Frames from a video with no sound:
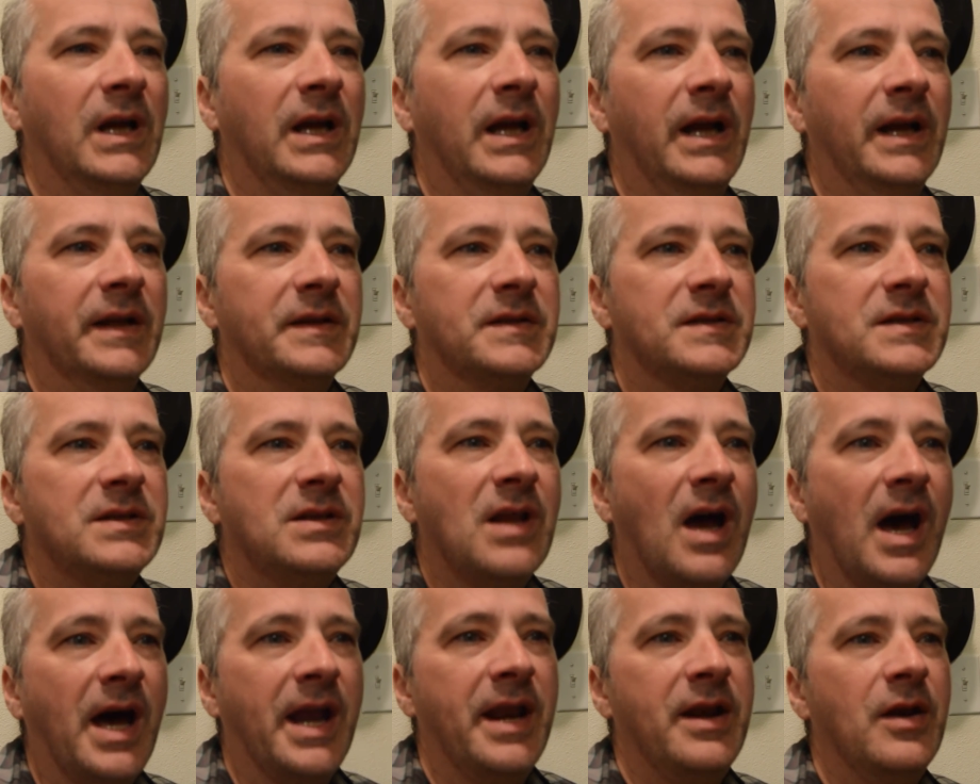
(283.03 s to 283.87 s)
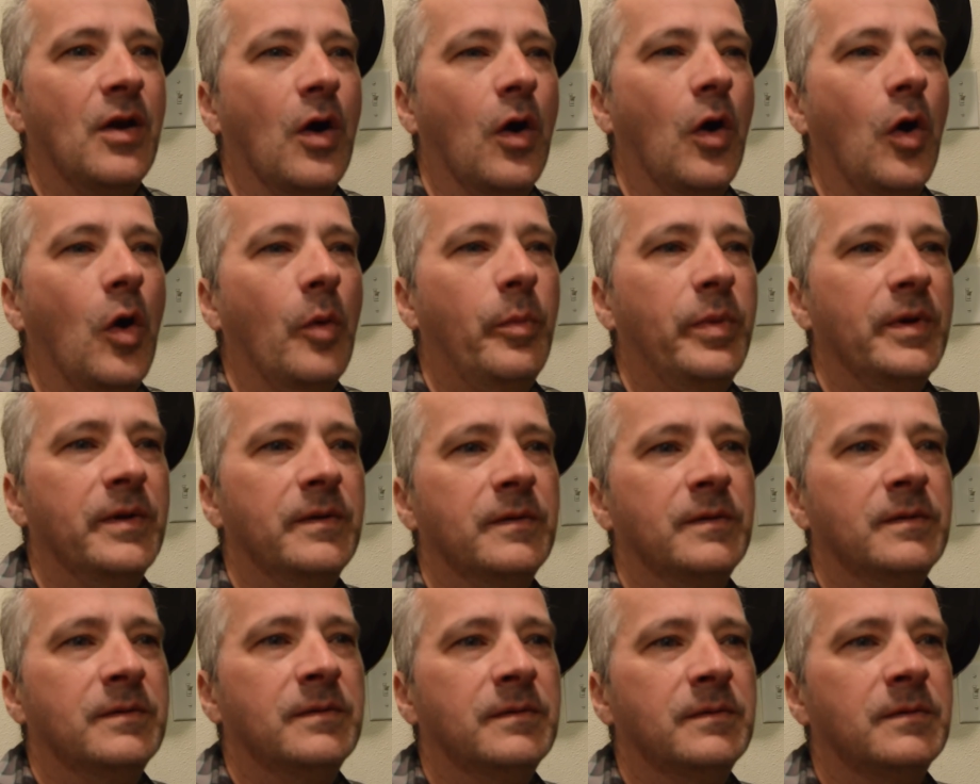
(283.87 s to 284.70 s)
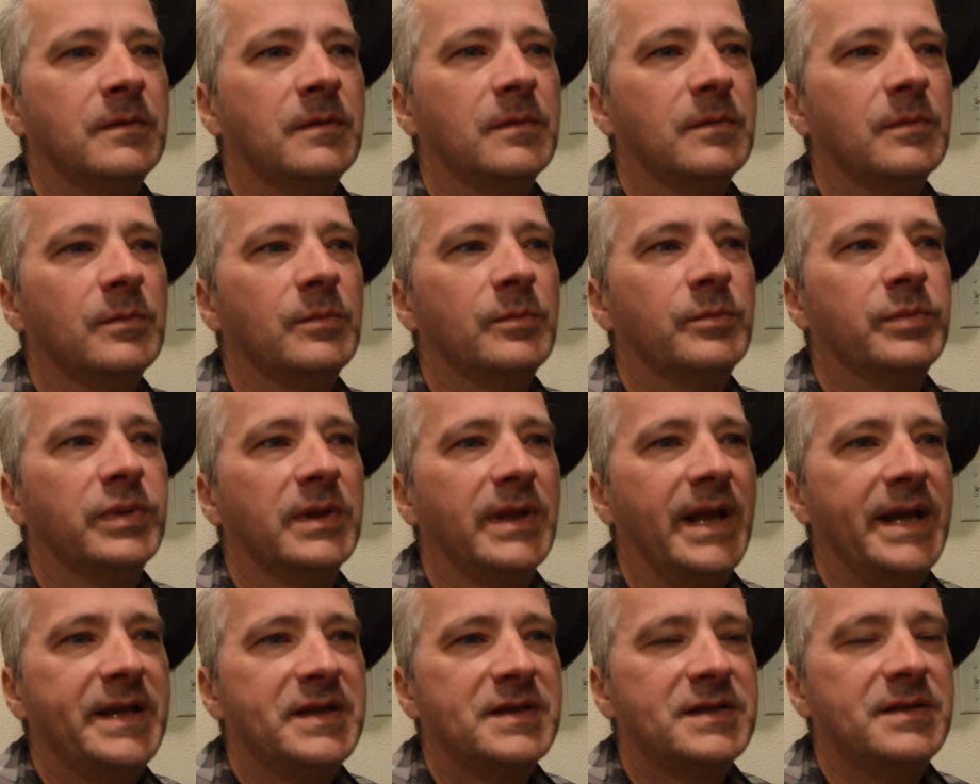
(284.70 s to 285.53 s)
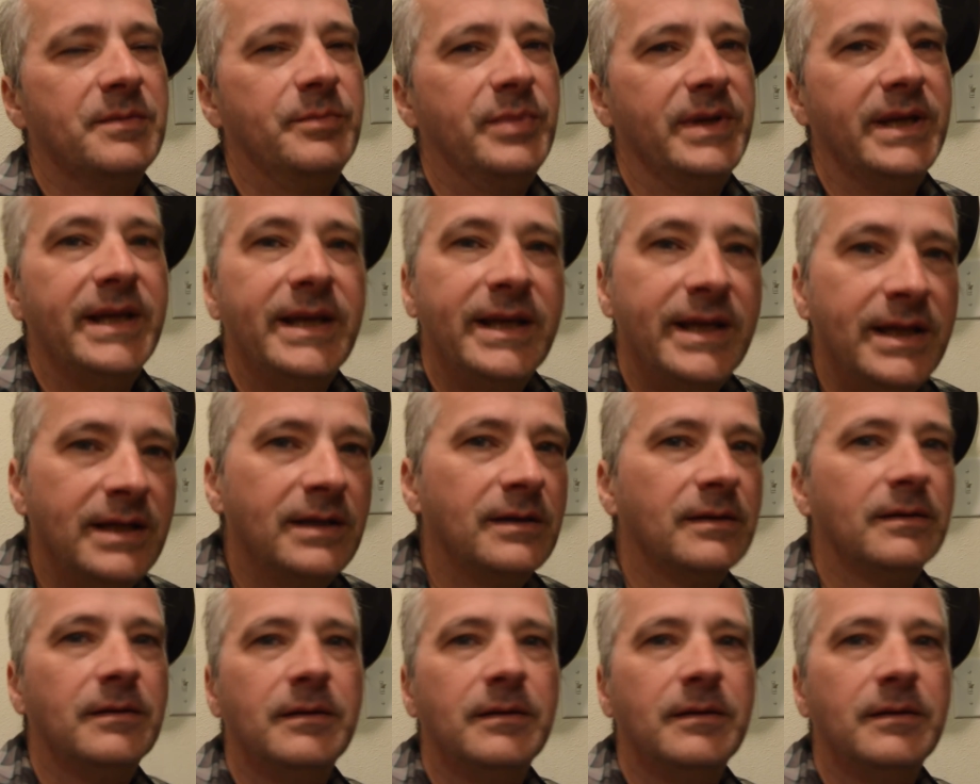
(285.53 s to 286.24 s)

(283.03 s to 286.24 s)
It's not an open place to be